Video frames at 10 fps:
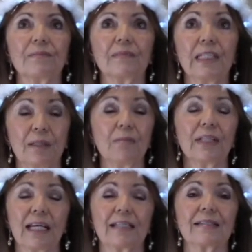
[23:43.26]
in
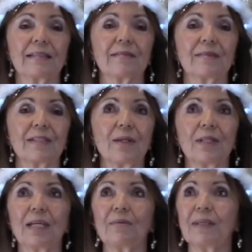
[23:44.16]
place so
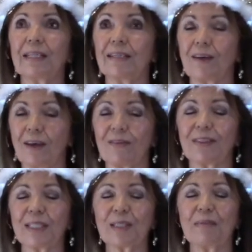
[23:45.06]
that we can offer
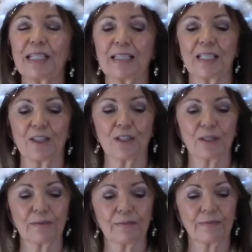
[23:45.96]
this message.
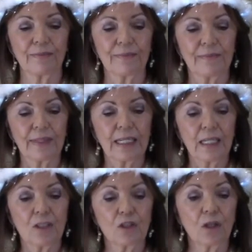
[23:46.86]

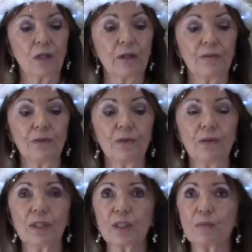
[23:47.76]
So if you're new
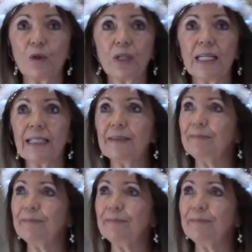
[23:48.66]
this morning